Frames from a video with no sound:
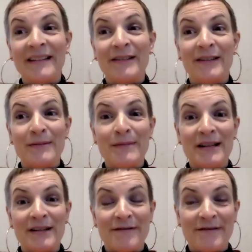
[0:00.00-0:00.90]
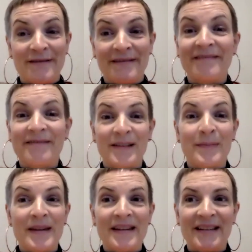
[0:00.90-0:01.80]
you so much for
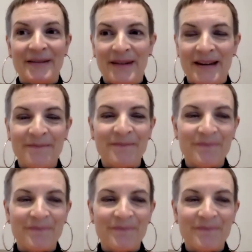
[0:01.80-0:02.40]
speaking to me.